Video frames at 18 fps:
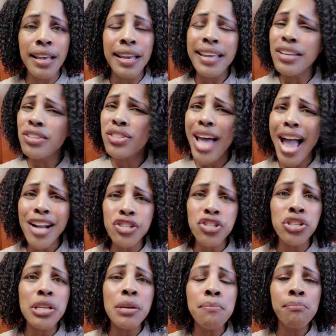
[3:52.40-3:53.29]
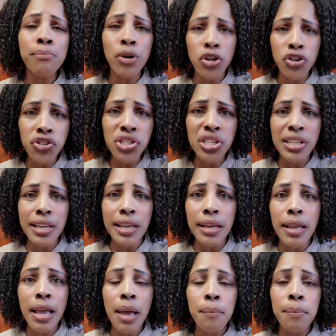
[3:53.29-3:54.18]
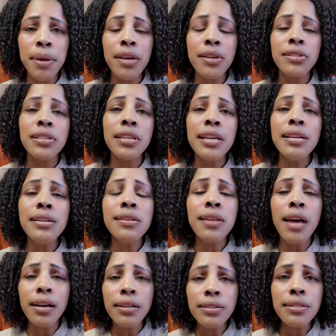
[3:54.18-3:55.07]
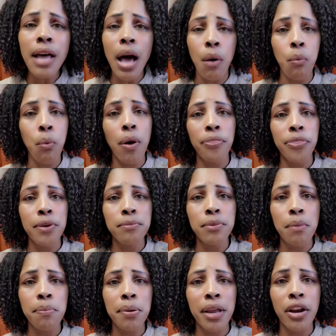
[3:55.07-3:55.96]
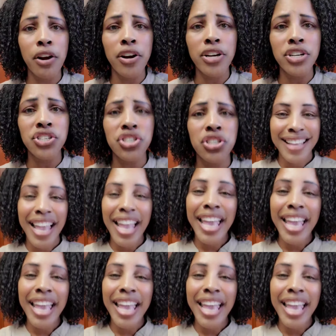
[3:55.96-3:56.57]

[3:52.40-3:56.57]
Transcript: is actually mercy because he does not want them to perish.